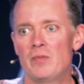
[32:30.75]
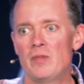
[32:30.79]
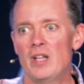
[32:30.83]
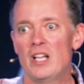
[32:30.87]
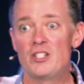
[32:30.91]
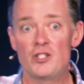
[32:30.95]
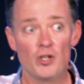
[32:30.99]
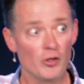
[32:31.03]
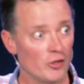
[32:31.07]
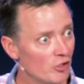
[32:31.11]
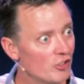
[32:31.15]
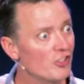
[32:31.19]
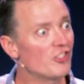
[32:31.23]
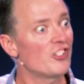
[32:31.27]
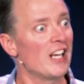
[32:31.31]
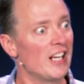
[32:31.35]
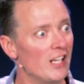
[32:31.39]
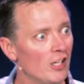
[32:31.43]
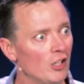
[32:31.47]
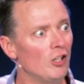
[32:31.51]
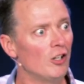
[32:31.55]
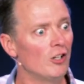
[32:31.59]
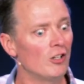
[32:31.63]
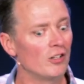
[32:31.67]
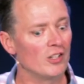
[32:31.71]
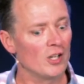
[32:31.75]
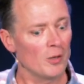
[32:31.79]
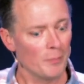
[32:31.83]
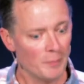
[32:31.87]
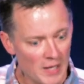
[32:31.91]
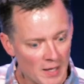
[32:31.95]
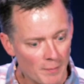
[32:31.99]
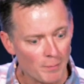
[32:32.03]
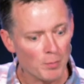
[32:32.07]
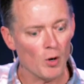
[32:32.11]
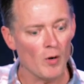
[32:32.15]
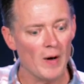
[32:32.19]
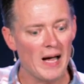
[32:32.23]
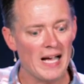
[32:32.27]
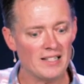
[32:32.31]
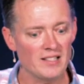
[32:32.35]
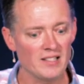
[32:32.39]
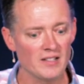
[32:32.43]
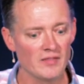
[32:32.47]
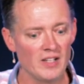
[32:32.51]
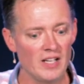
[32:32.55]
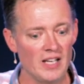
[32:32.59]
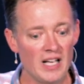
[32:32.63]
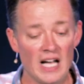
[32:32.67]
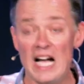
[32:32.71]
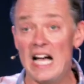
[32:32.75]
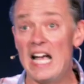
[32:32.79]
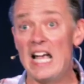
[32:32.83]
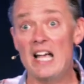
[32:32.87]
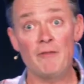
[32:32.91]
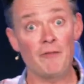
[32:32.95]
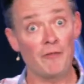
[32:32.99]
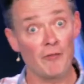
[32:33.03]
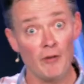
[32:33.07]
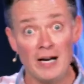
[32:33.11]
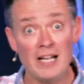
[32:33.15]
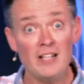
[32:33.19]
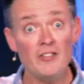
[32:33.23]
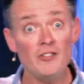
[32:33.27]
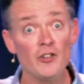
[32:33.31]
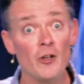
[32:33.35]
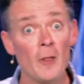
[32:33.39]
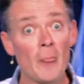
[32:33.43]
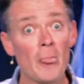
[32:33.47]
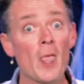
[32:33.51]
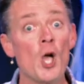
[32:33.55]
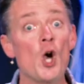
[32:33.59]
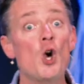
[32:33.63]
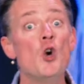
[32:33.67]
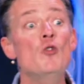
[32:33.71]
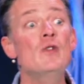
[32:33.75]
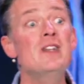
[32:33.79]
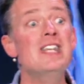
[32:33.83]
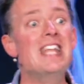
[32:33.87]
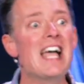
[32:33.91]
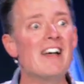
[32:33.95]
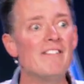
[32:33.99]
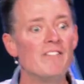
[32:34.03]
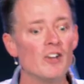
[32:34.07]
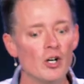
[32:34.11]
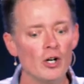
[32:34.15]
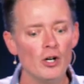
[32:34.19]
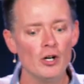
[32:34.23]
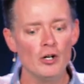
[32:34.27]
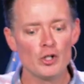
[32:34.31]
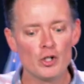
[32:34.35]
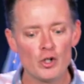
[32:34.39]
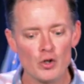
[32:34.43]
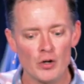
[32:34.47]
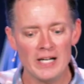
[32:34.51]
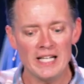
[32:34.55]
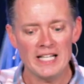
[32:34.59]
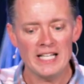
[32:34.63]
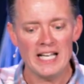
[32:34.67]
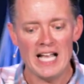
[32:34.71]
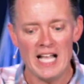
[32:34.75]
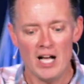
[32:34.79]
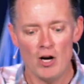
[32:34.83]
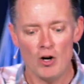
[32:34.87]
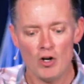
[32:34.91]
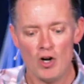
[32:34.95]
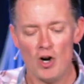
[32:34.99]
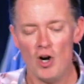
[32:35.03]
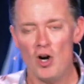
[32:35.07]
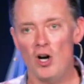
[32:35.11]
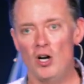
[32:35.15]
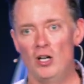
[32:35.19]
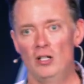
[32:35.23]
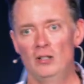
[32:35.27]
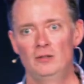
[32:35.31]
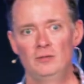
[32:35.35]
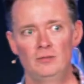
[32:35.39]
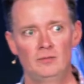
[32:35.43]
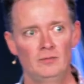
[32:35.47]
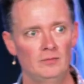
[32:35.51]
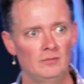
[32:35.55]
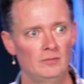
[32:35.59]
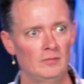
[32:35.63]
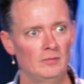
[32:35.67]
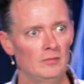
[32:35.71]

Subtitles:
And so they're staying alert and they're being proactive. I have friends who never drink alcohol.